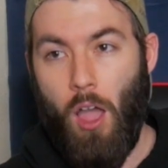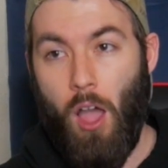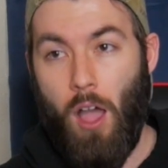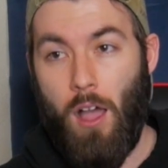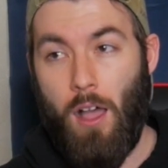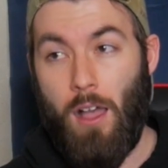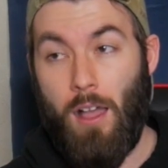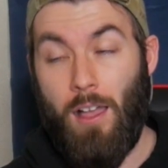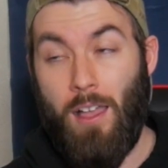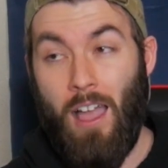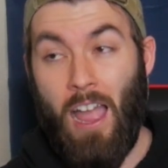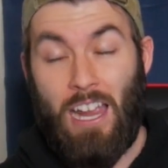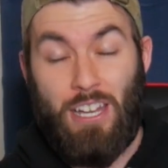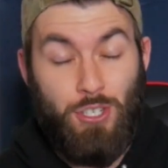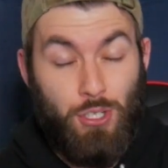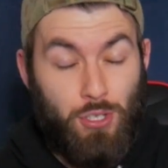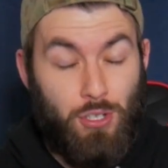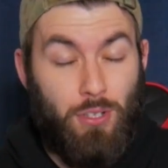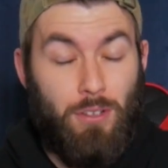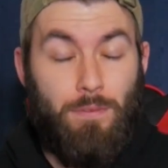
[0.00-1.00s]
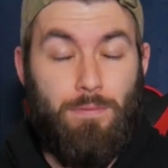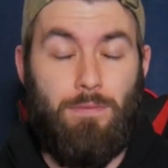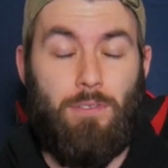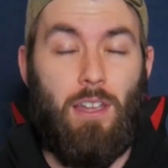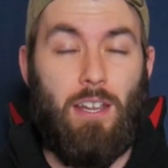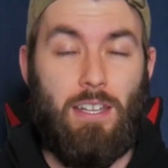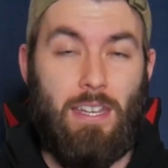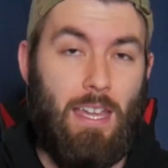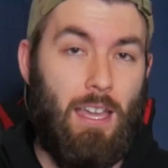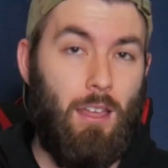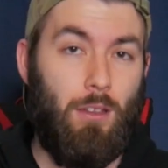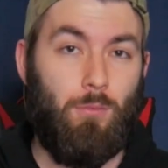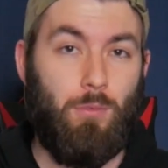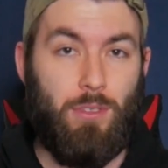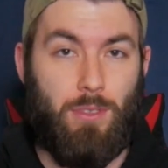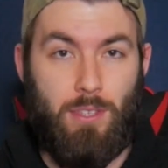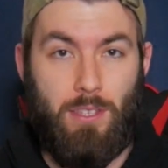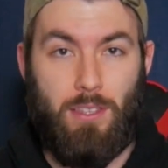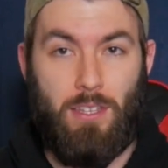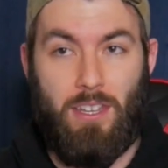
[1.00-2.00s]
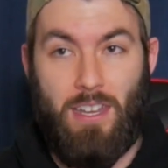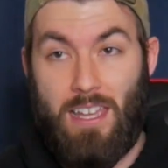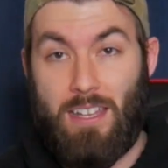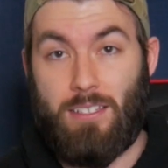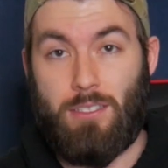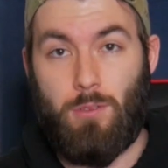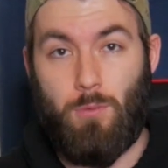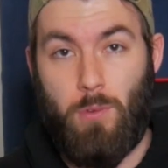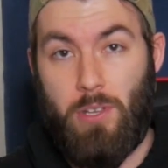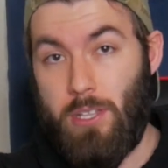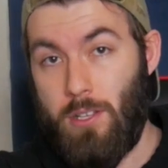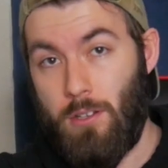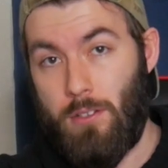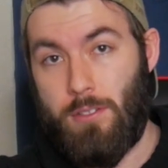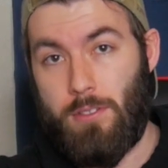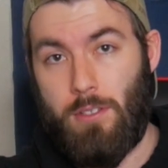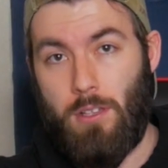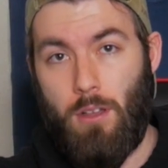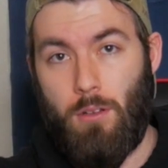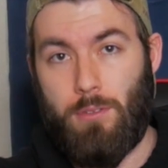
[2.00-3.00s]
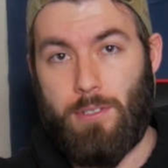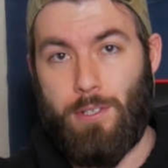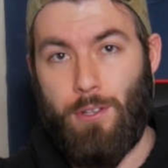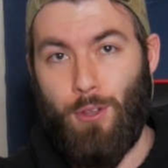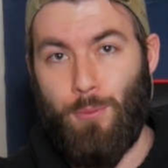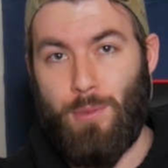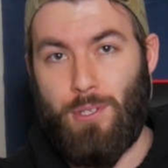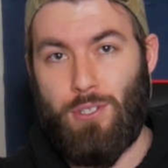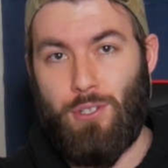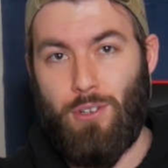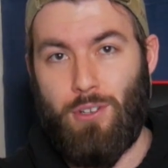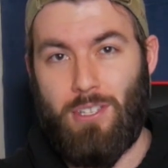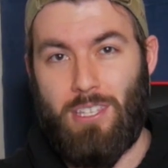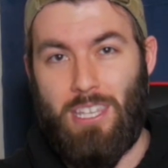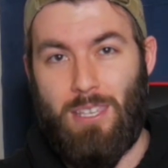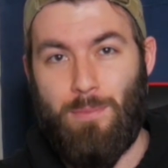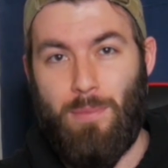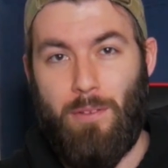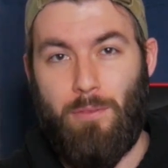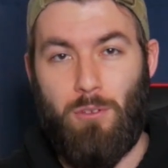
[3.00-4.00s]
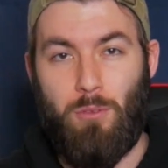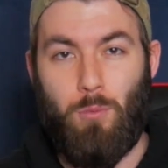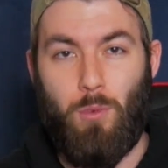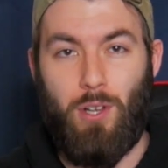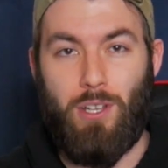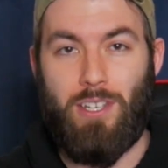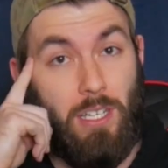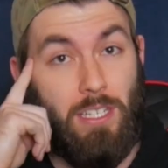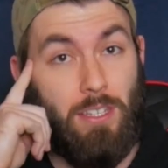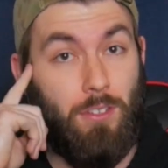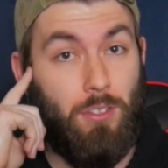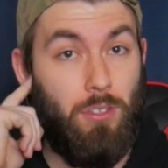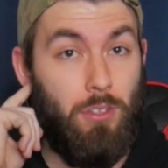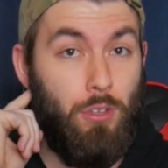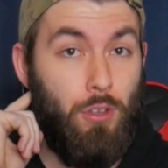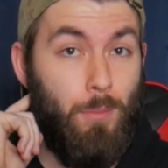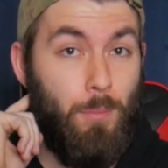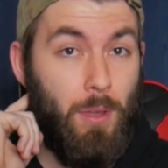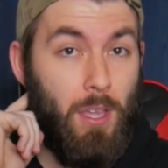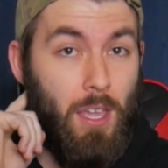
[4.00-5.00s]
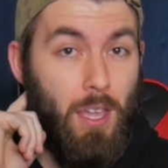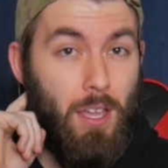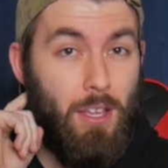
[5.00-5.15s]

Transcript: I should find out within the next week or so, so I'll be sure to keep everyone in the loop.